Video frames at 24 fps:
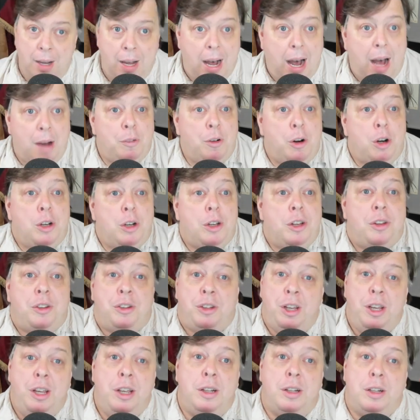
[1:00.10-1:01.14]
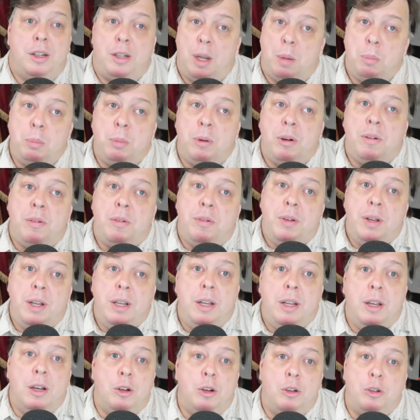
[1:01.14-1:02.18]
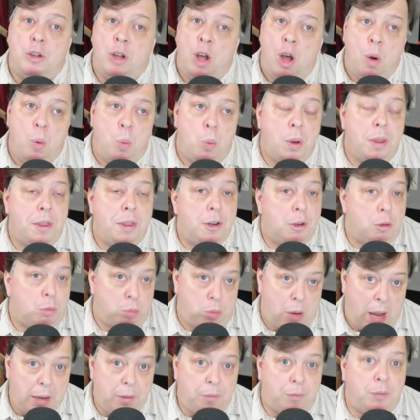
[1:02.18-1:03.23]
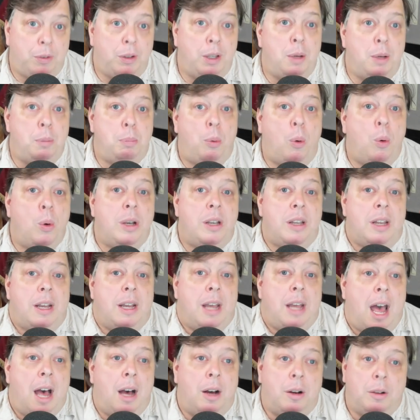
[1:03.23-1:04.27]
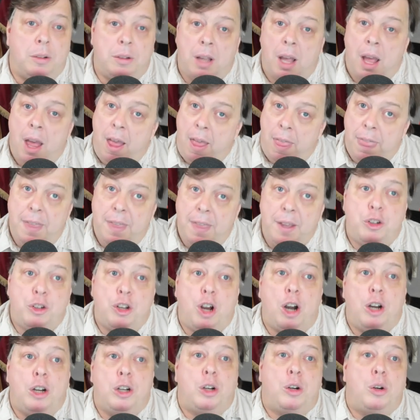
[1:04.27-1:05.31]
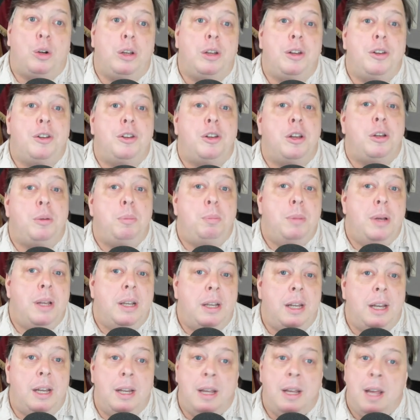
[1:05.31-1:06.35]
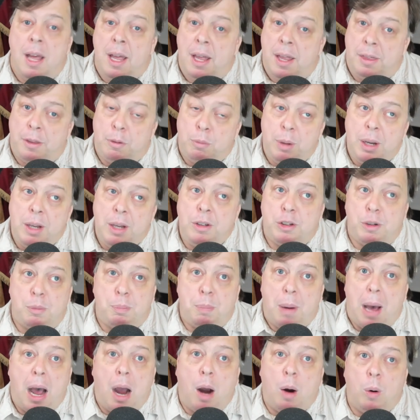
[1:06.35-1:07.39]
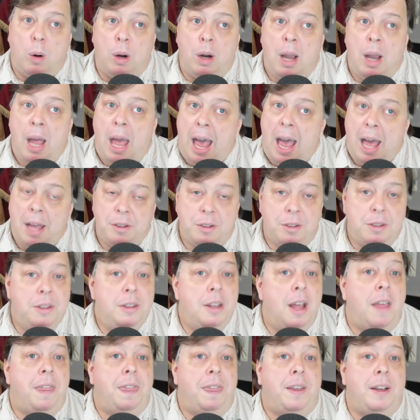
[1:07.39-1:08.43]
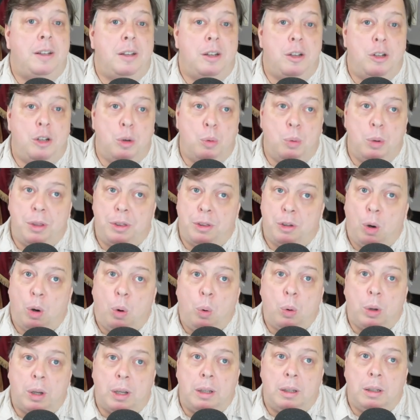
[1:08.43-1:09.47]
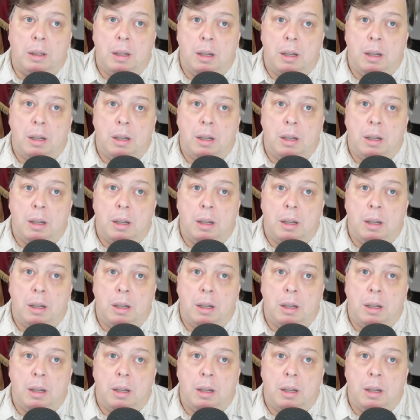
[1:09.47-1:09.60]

I've already seen a number of videos where they're rightfully pointing out this article is admitting the Rings of Power has nothing to do with Tolkien.